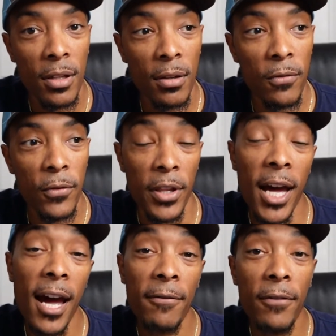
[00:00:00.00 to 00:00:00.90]
for the
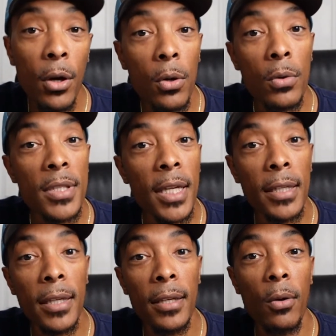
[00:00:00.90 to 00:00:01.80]
iPhones, they
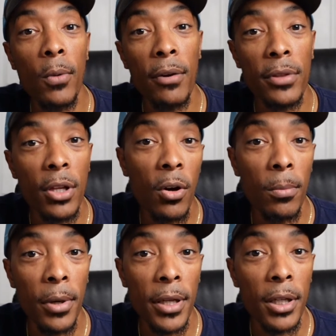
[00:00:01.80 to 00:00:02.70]
did away with the
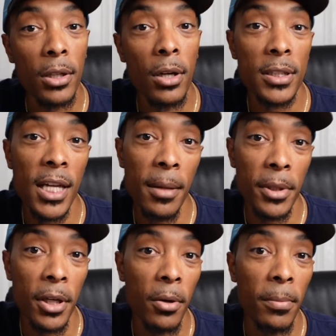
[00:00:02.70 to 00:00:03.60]
home button a long time
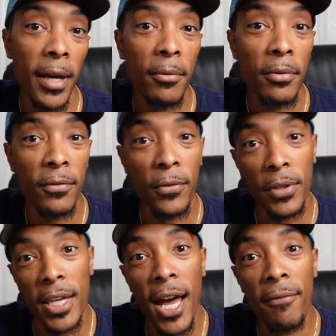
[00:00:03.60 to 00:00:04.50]
ago, back with for
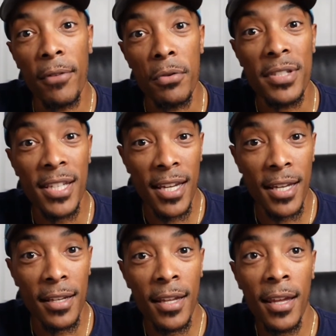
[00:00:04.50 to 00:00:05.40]
the iPhone
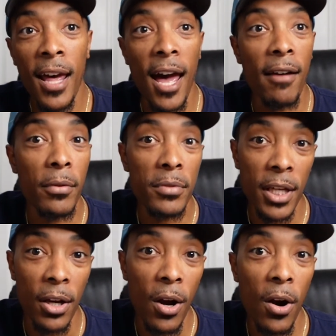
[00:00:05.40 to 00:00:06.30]
10, iPhone
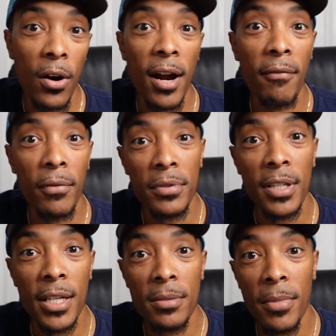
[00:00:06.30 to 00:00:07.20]
10R, iPhone
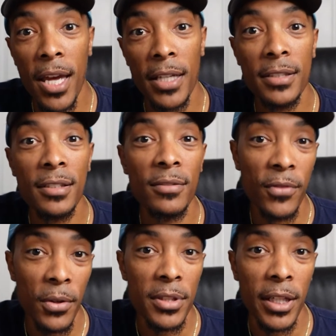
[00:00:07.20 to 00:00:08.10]
10s Max,
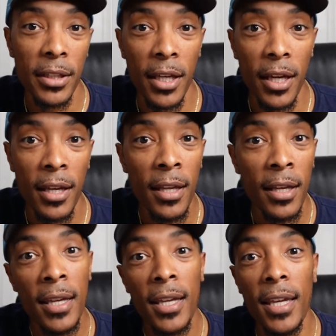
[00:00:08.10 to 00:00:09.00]
phones like that.
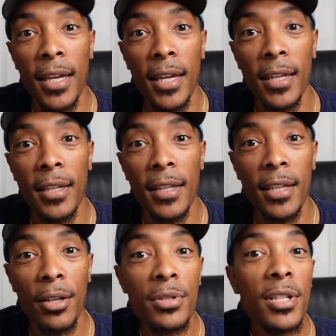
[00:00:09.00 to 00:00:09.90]
And
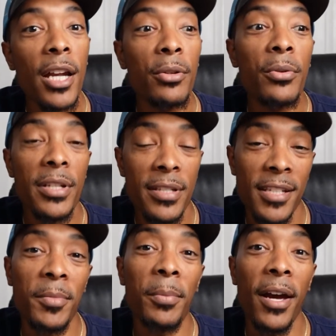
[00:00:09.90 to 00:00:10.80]
there was a lot of
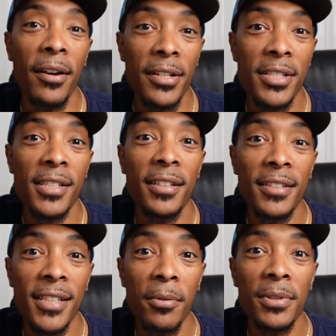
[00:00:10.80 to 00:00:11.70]
criticism about it just
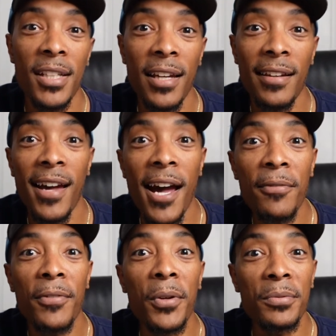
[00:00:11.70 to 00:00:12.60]
because that was like
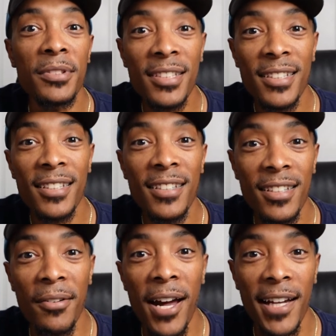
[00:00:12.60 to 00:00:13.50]
iPhone's,
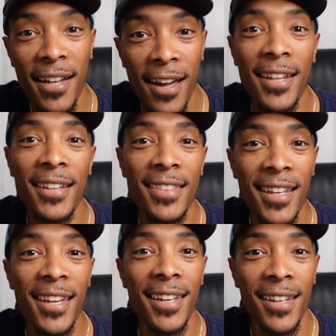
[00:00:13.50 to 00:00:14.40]
iconic
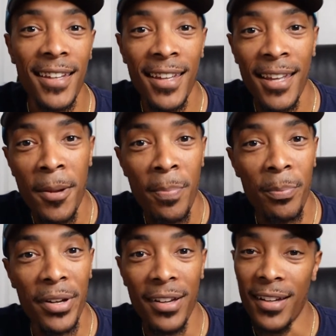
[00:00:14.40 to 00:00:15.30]
thing,
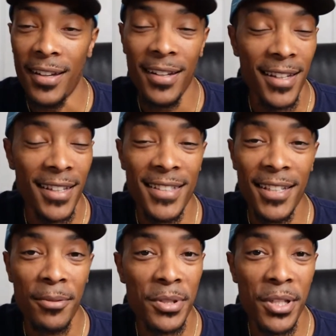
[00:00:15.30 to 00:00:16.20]
but
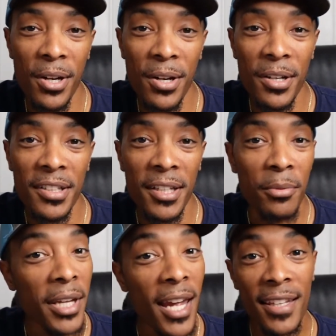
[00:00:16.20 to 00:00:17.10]
it was gone and
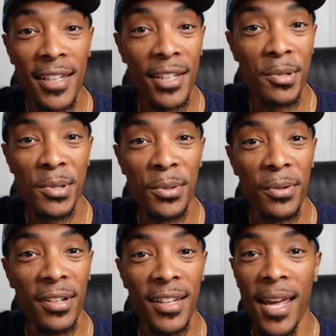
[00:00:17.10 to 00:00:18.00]
we had to get used to
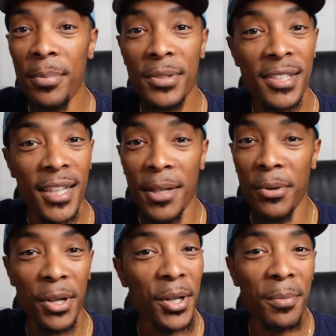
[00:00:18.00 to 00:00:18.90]
it. And Apple said they
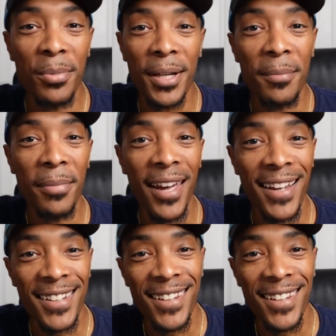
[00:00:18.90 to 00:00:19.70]
weren't gonna bring it back,